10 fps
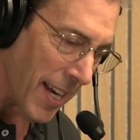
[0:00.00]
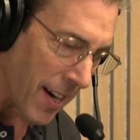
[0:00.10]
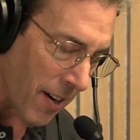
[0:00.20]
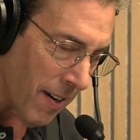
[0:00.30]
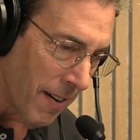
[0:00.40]

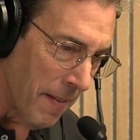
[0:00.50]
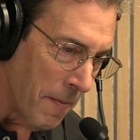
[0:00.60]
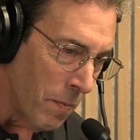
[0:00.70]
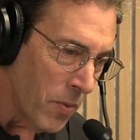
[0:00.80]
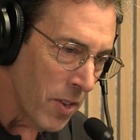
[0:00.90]
year
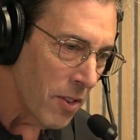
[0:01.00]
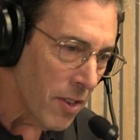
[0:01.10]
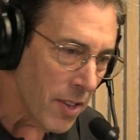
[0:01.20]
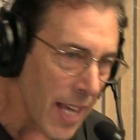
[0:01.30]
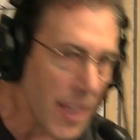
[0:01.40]

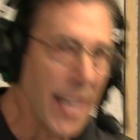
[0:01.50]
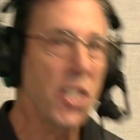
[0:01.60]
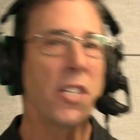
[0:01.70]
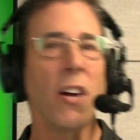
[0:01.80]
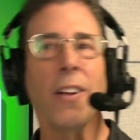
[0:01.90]
that they
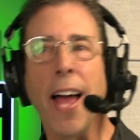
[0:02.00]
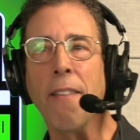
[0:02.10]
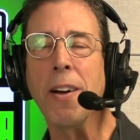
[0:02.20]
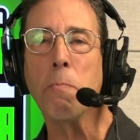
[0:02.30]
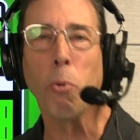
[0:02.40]
still
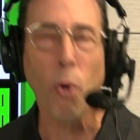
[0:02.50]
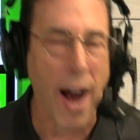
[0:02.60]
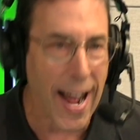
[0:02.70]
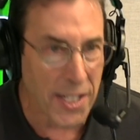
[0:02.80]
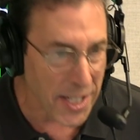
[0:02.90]
haven't
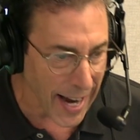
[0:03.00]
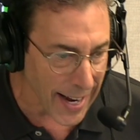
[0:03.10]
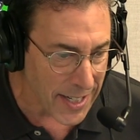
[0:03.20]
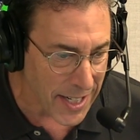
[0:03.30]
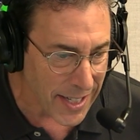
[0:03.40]

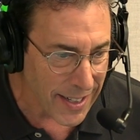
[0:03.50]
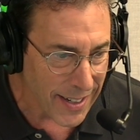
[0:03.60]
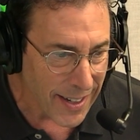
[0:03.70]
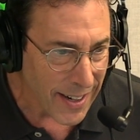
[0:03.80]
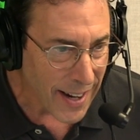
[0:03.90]
processed.
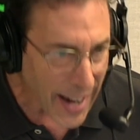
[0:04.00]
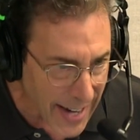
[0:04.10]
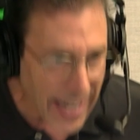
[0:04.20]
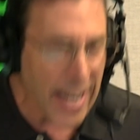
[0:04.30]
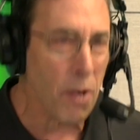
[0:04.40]

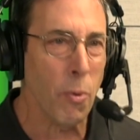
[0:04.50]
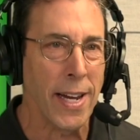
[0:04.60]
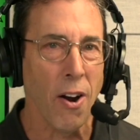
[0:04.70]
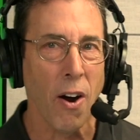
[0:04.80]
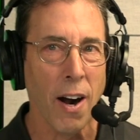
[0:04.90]
And here
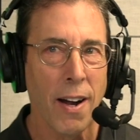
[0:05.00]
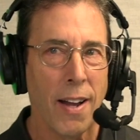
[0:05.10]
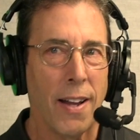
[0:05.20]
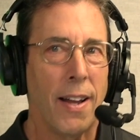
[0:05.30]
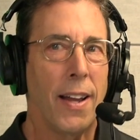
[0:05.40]
we are
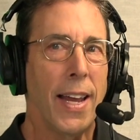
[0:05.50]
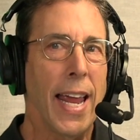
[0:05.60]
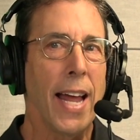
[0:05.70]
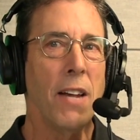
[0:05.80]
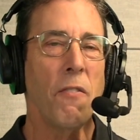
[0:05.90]

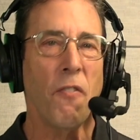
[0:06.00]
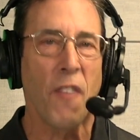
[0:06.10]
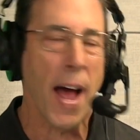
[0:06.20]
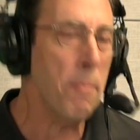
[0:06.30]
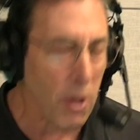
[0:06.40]
in
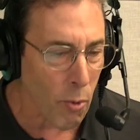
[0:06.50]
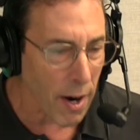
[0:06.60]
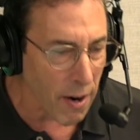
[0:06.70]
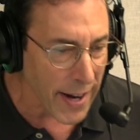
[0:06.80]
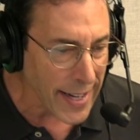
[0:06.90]

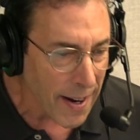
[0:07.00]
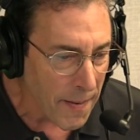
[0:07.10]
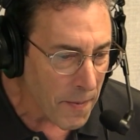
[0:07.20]
February